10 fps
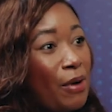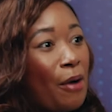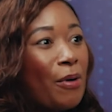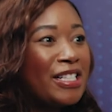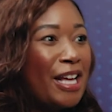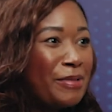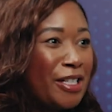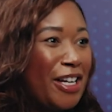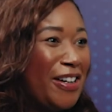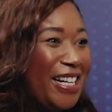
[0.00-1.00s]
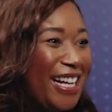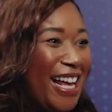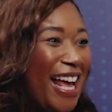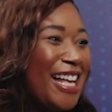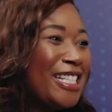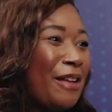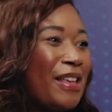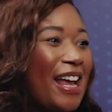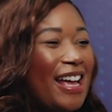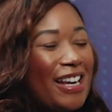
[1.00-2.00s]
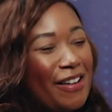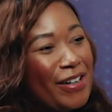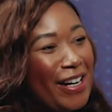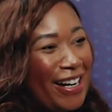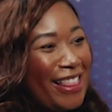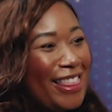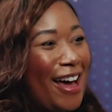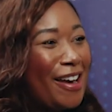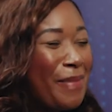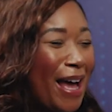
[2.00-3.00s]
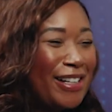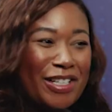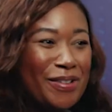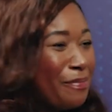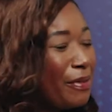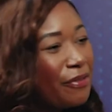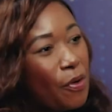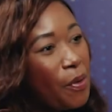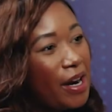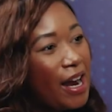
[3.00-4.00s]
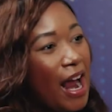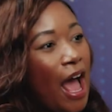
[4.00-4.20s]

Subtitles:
where I worked cybersecurity, something I had never thought about doing before.